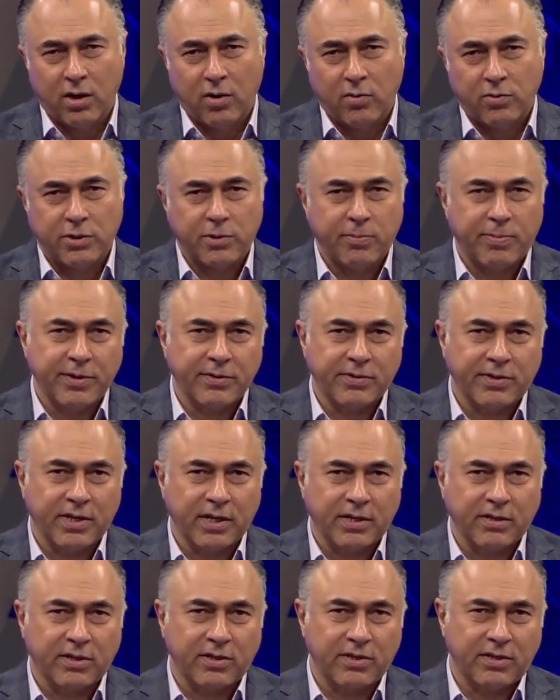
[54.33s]
which appears
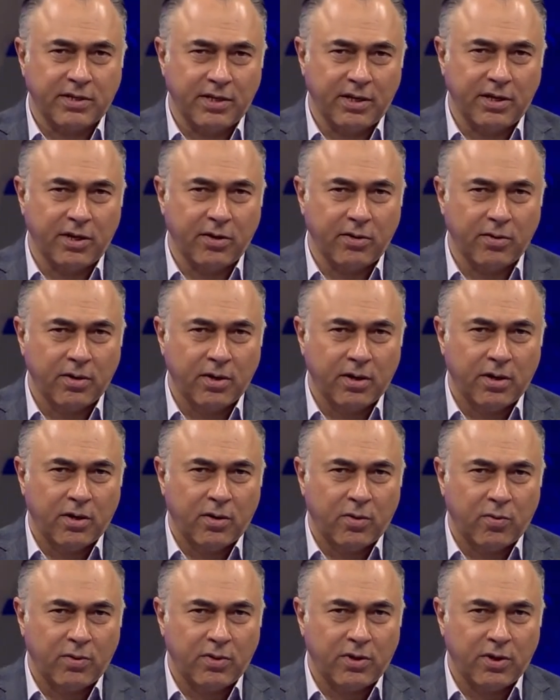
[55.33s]
set to continue
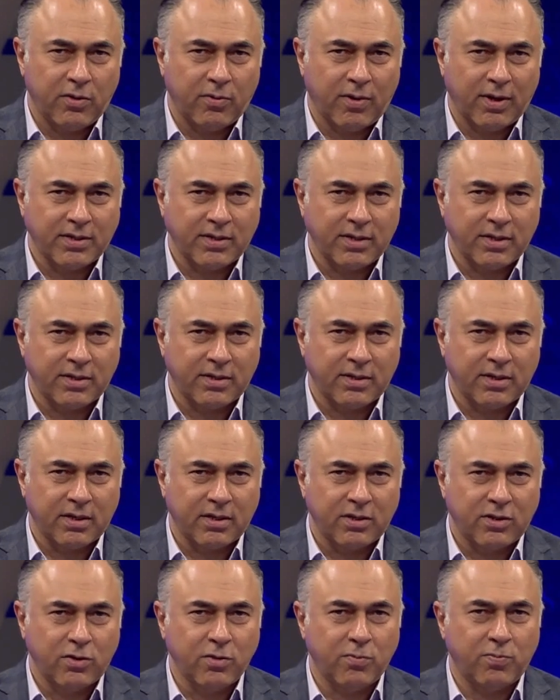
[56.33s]
with the U.S.'s
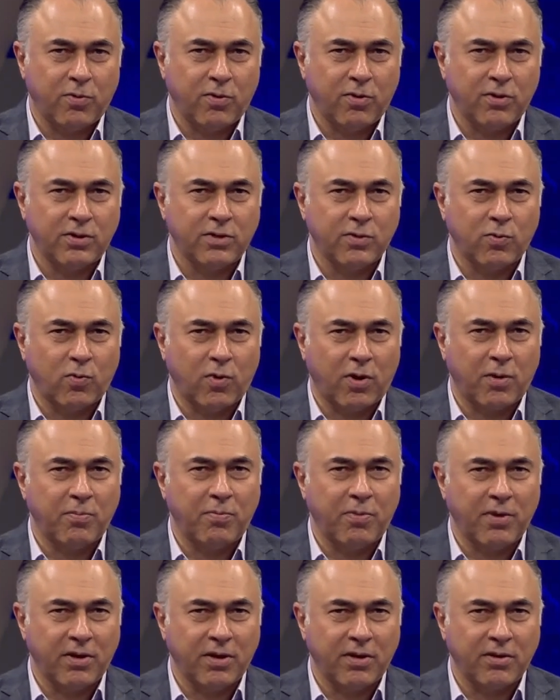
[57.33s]
$2.1
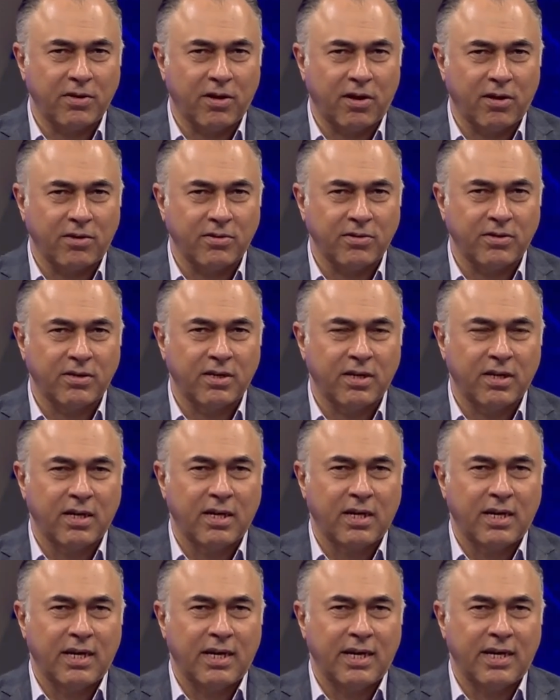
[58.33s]
billion
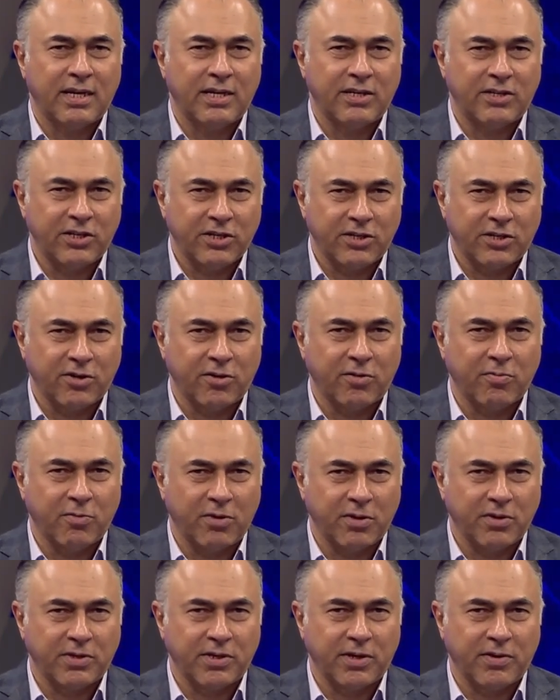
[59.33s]
in additional
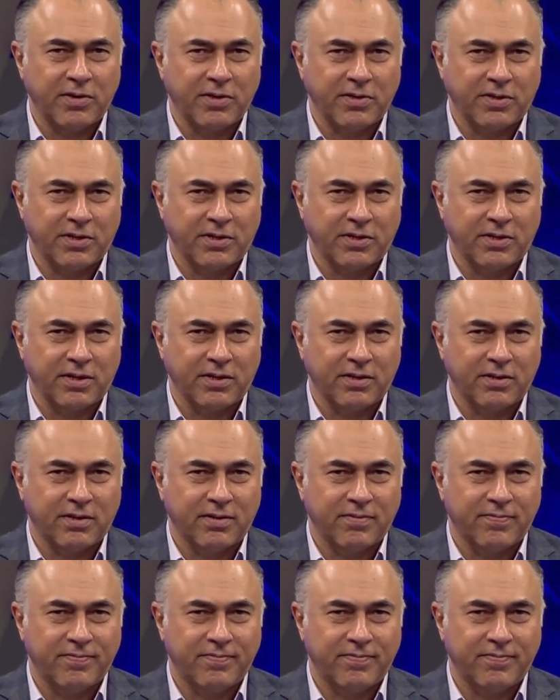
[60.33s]
military assistance.